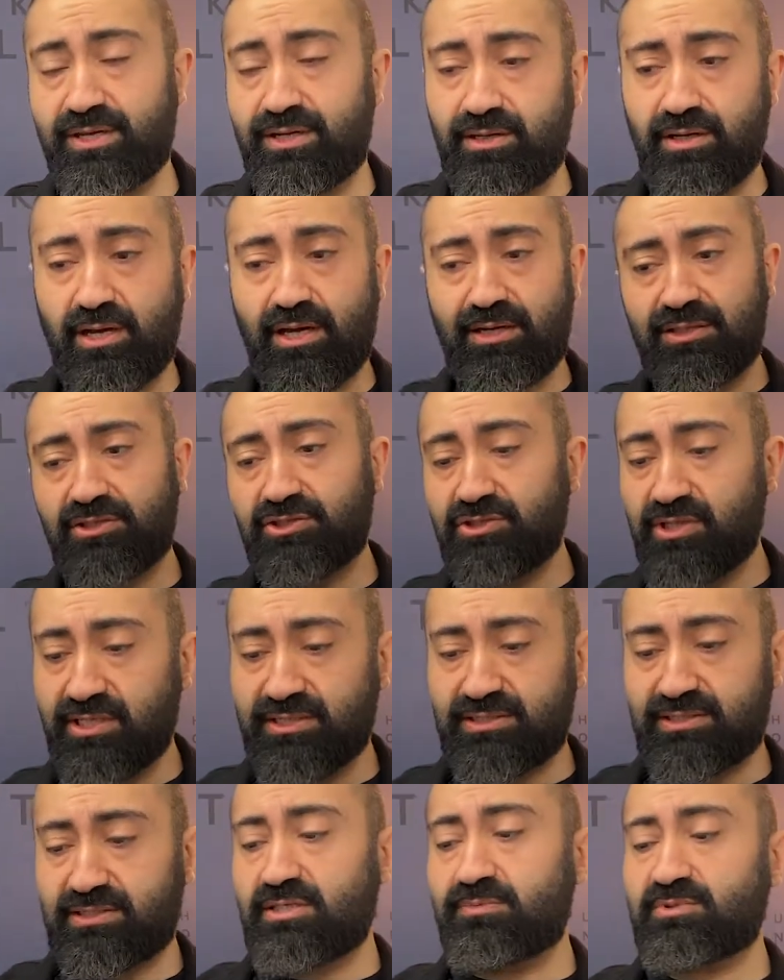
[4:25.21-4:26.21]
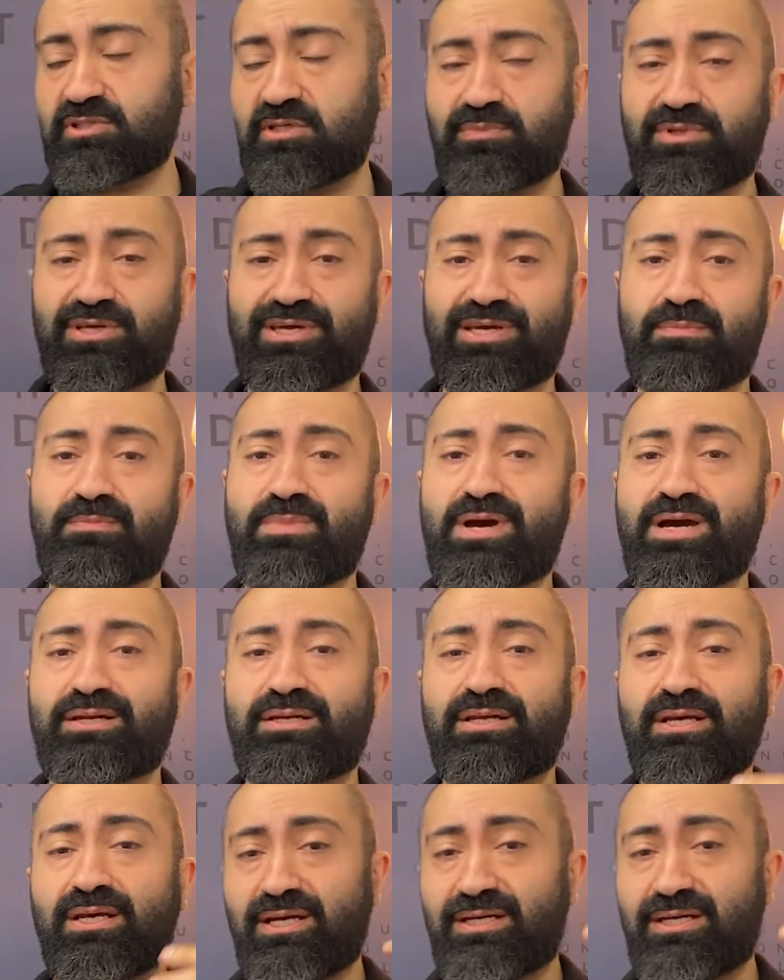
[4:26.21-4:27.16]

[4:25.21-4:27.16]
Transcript: And I need you guys to keep something in mind,